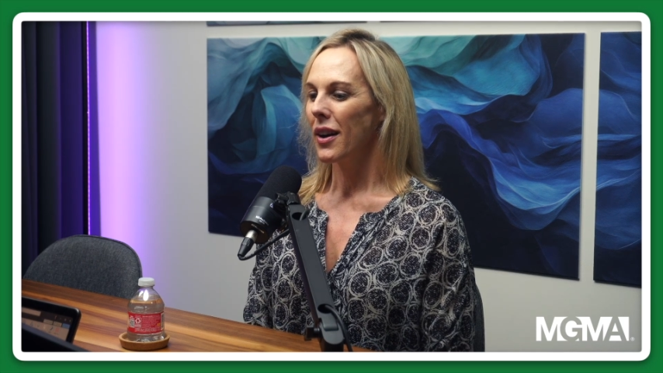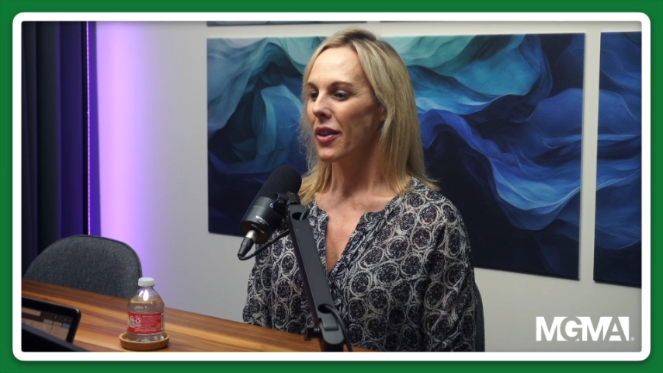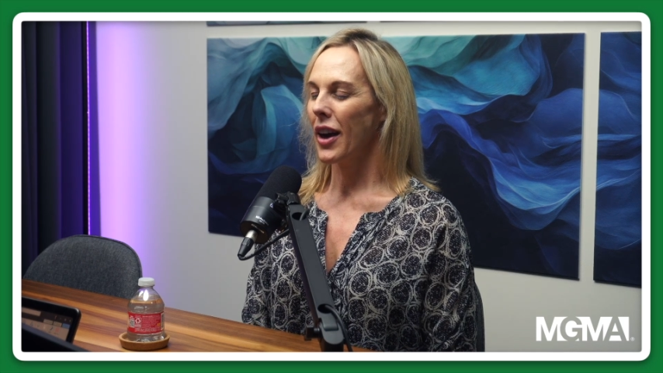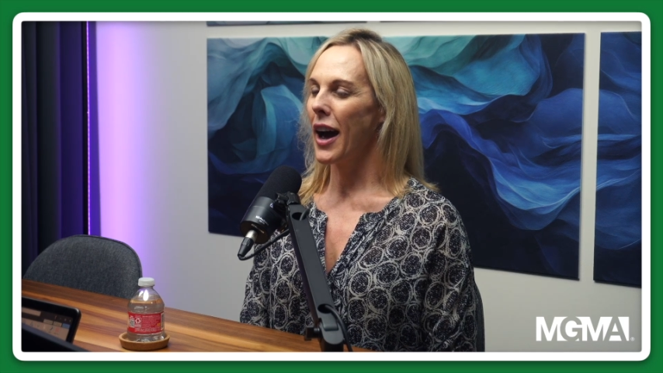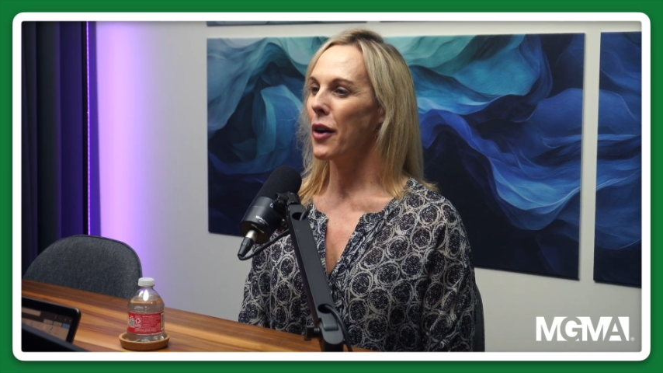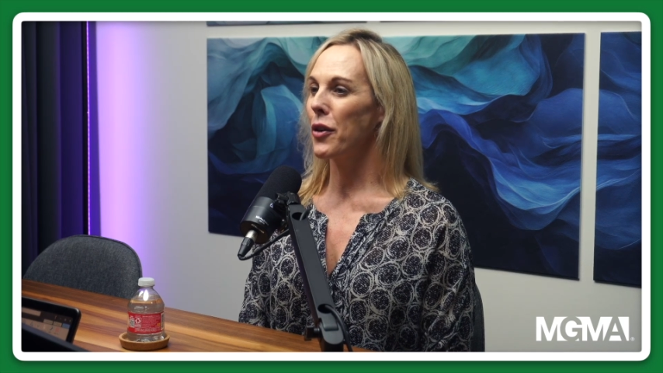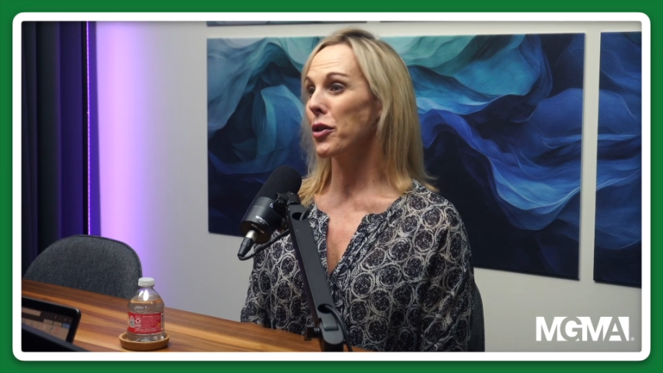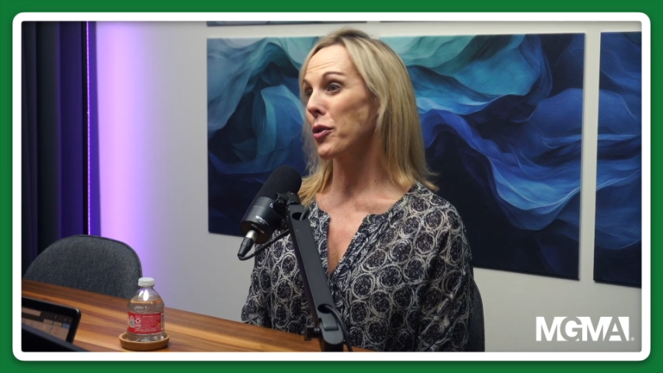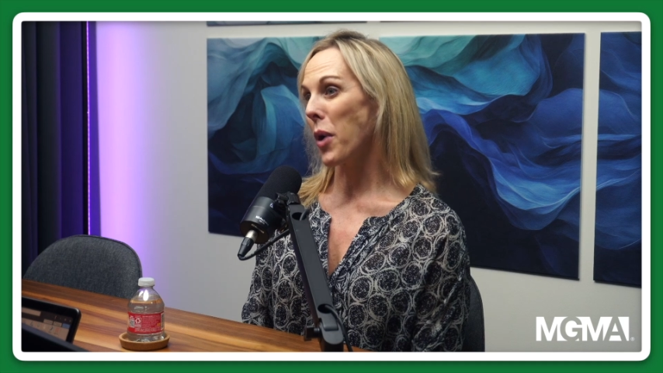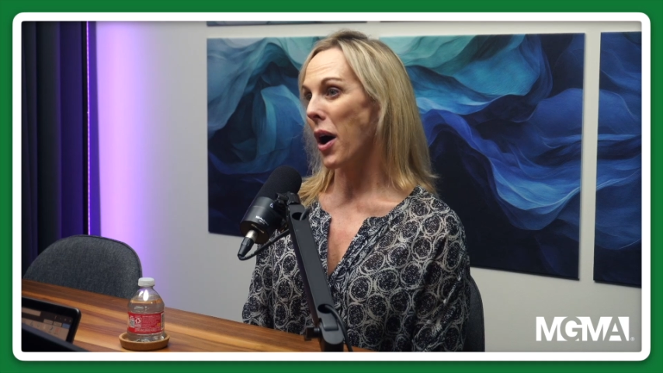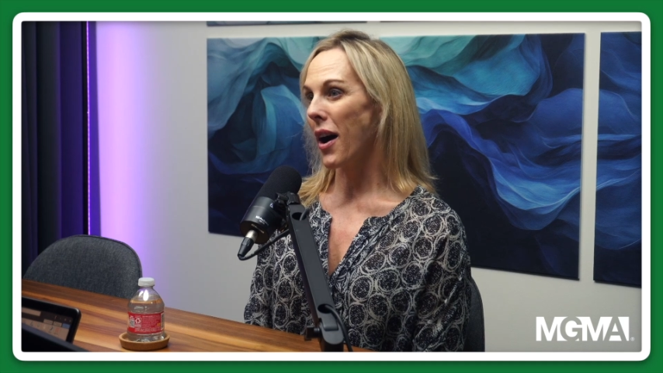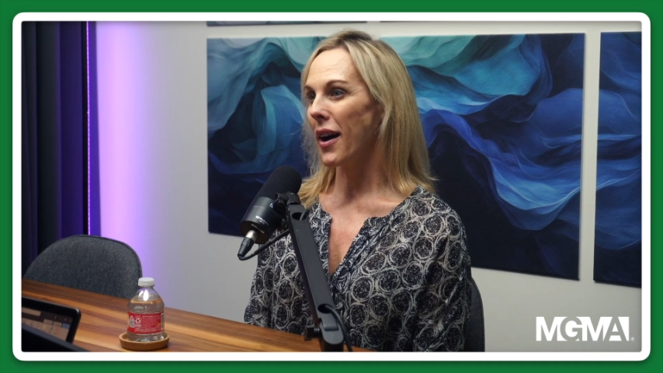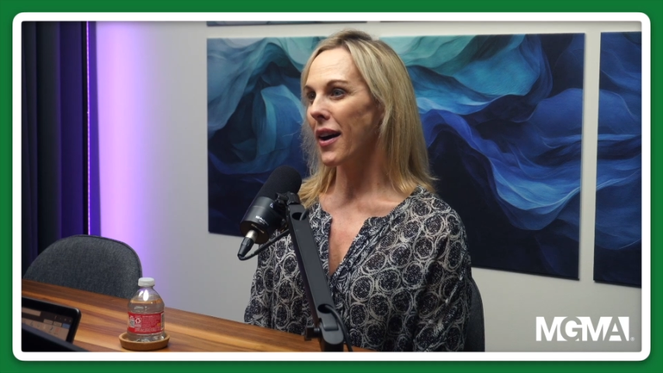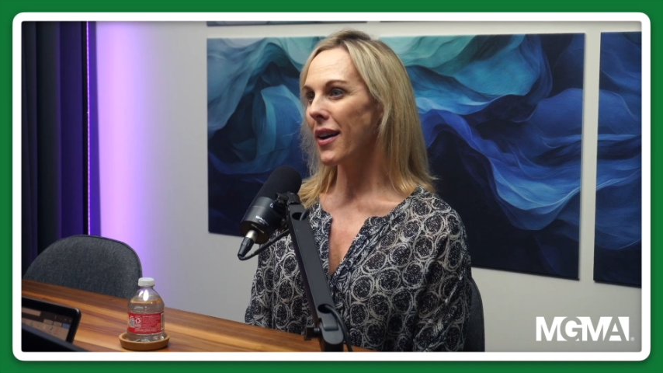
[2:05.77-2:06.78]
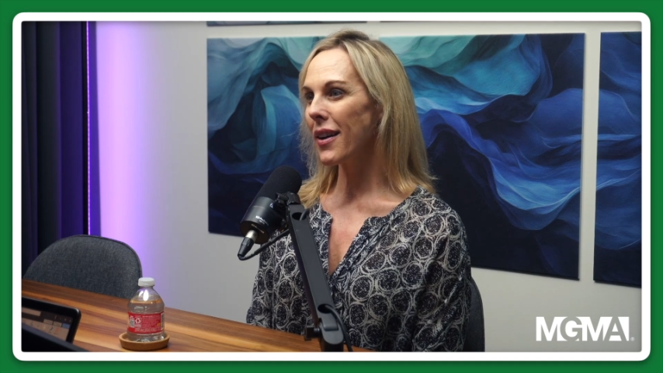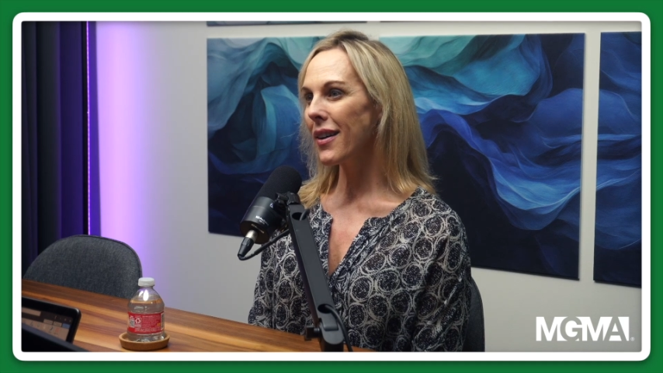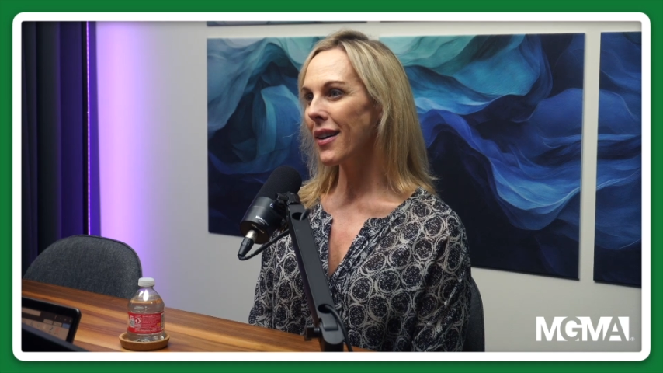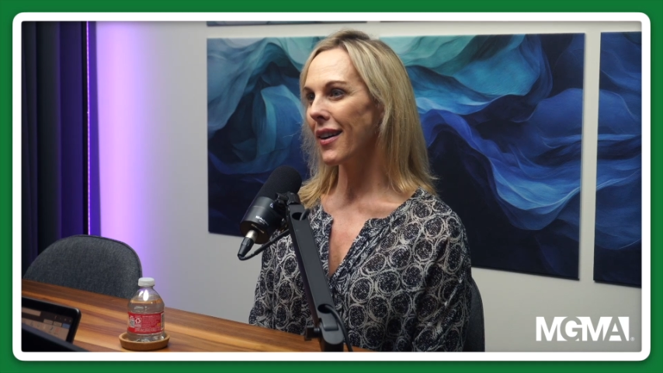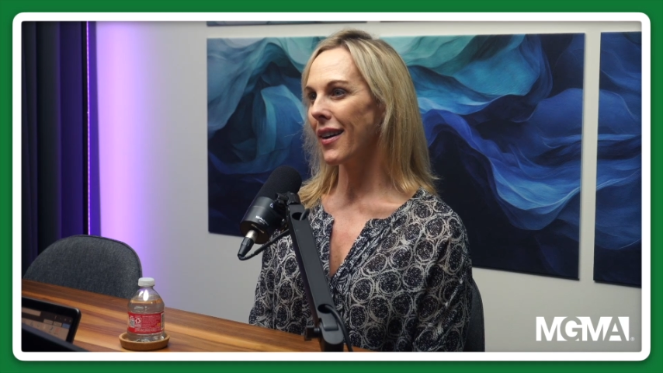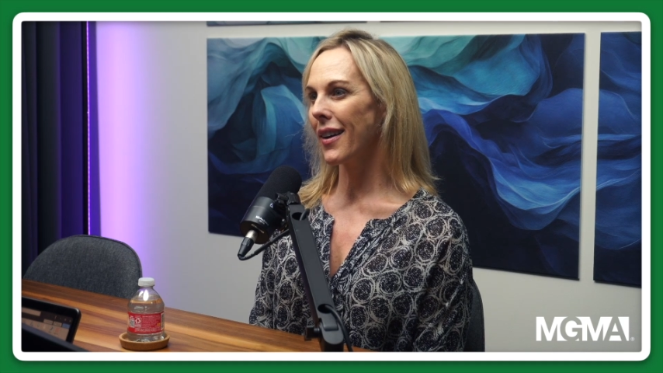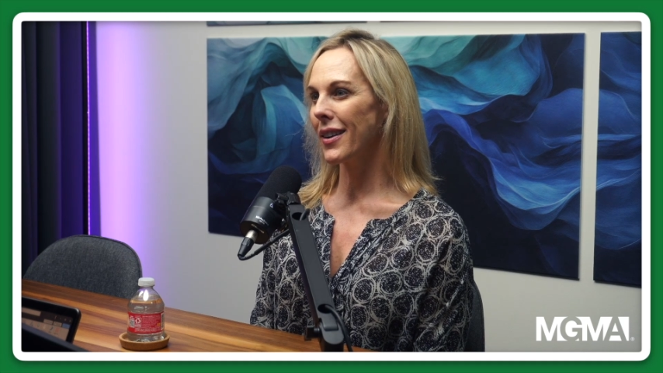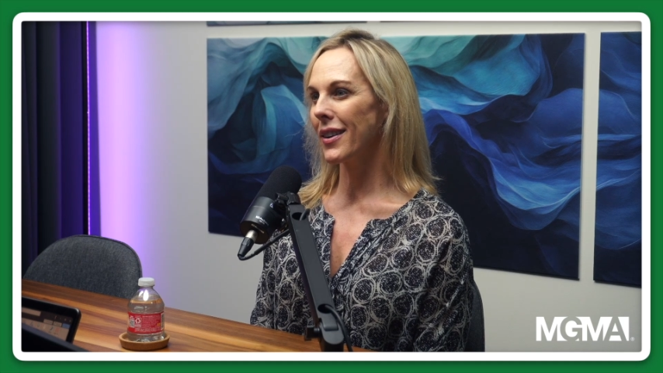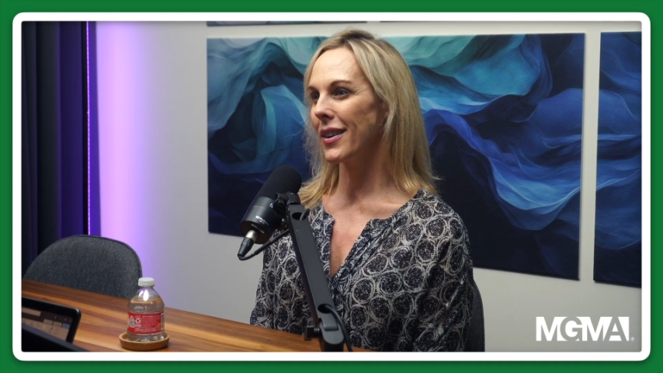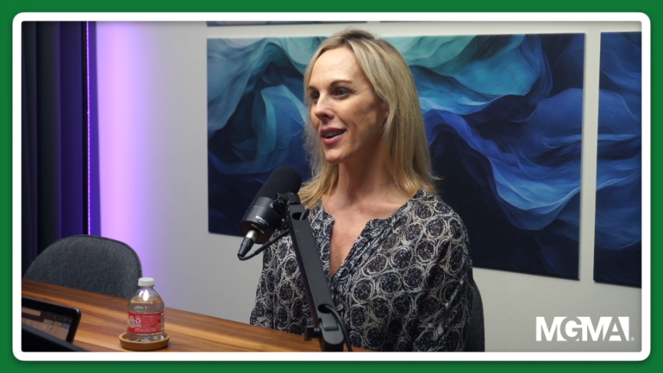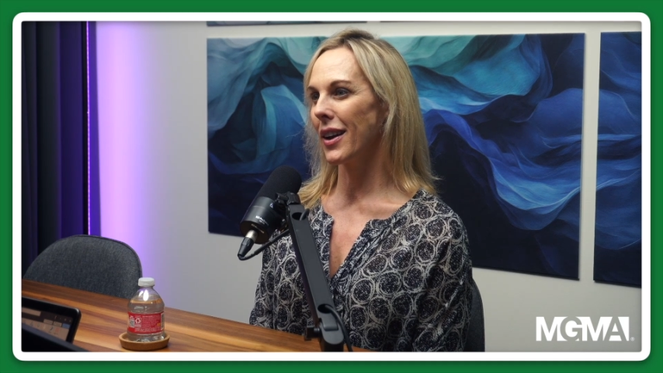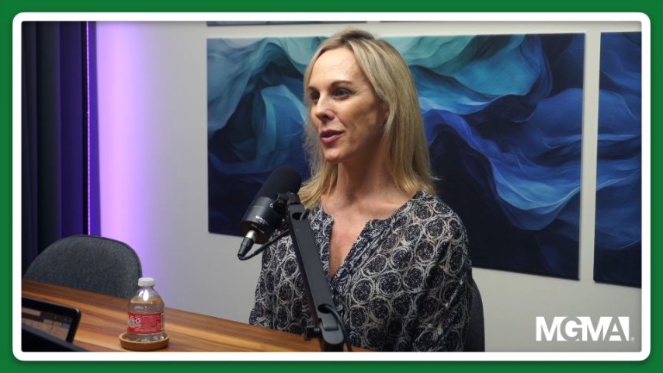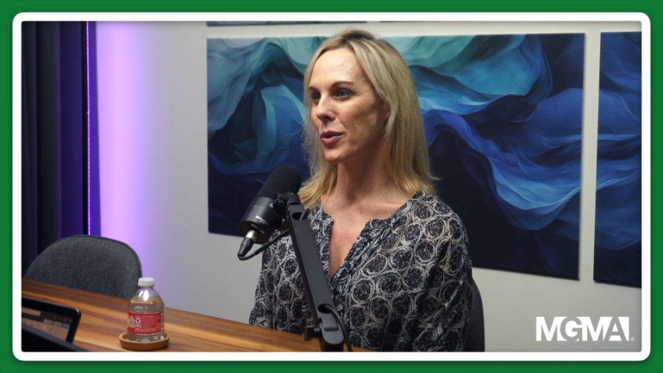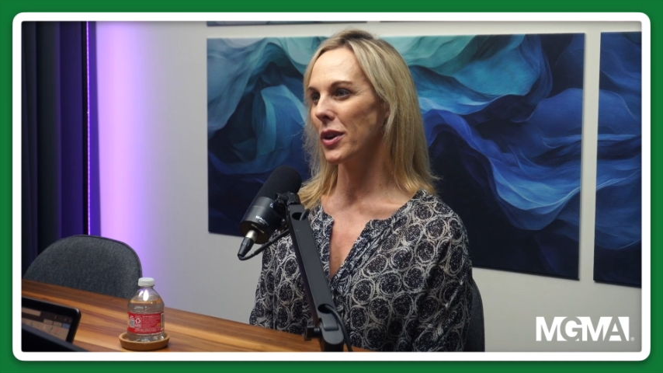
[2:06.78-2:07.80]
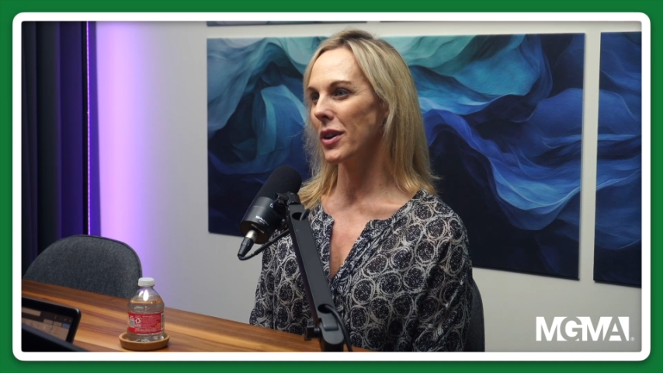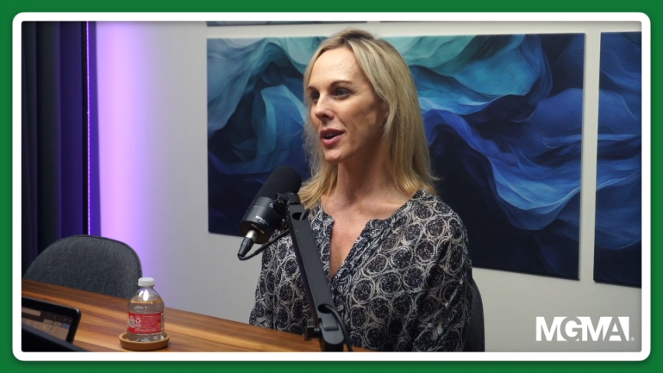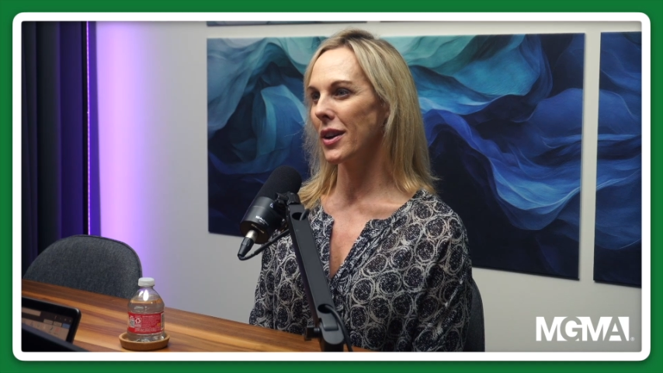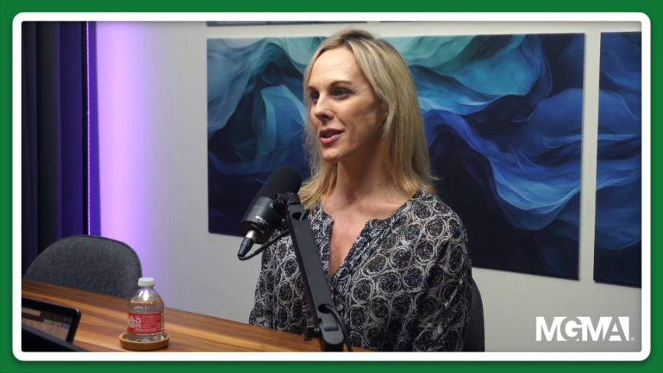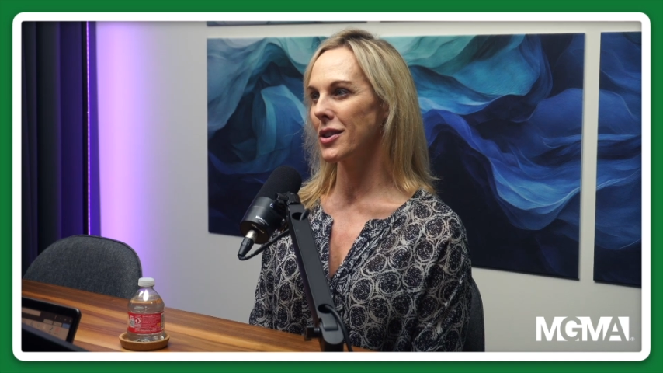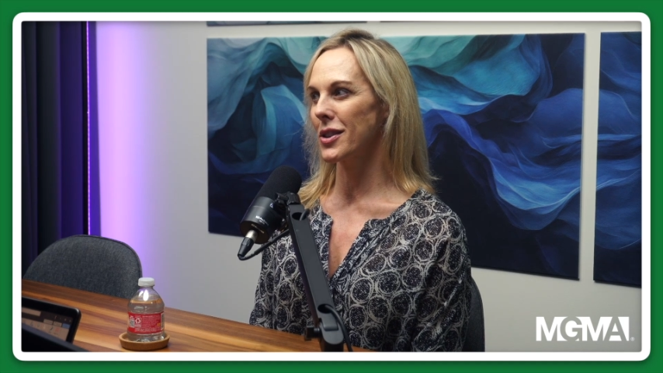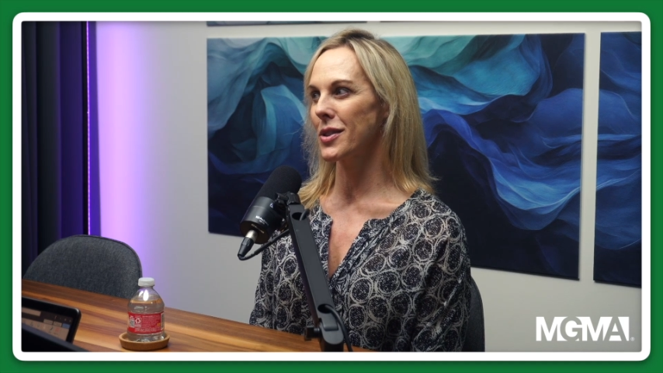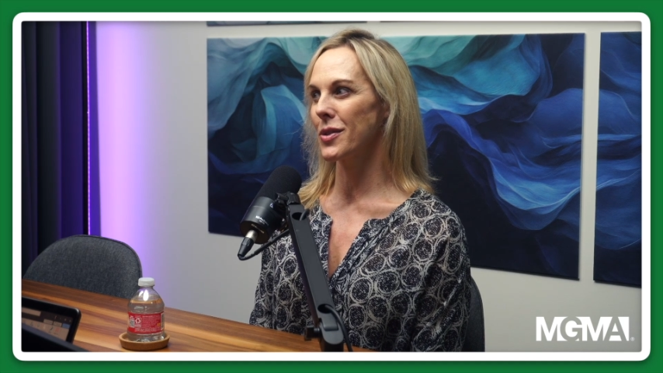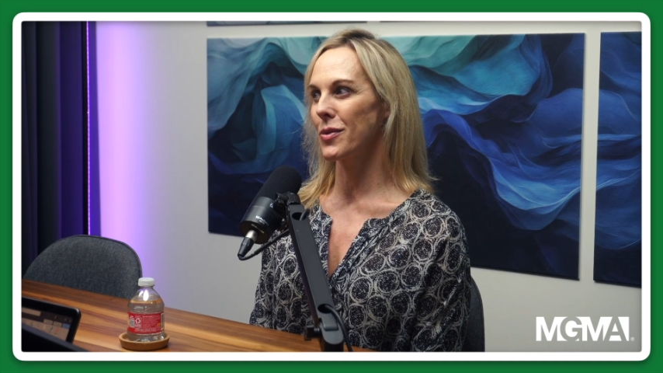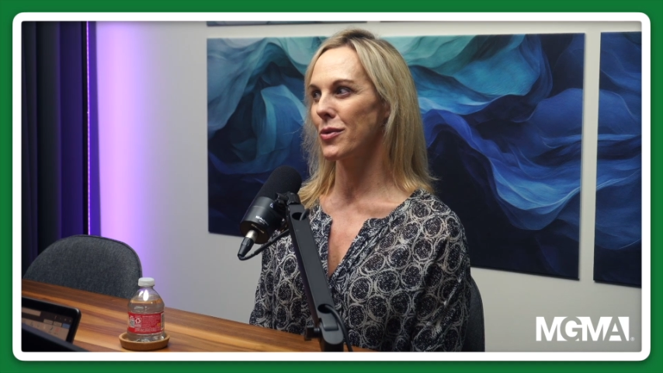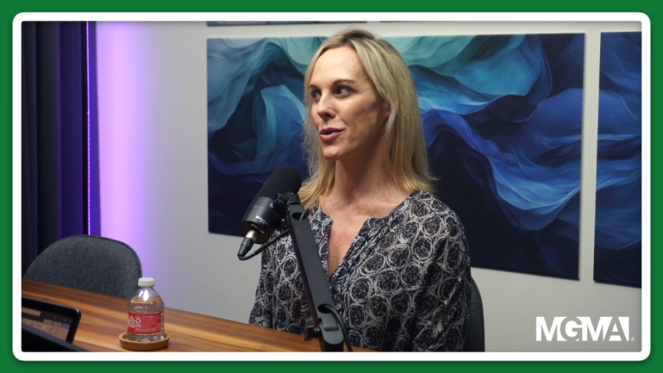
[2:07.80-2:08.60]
the how and the why, and really just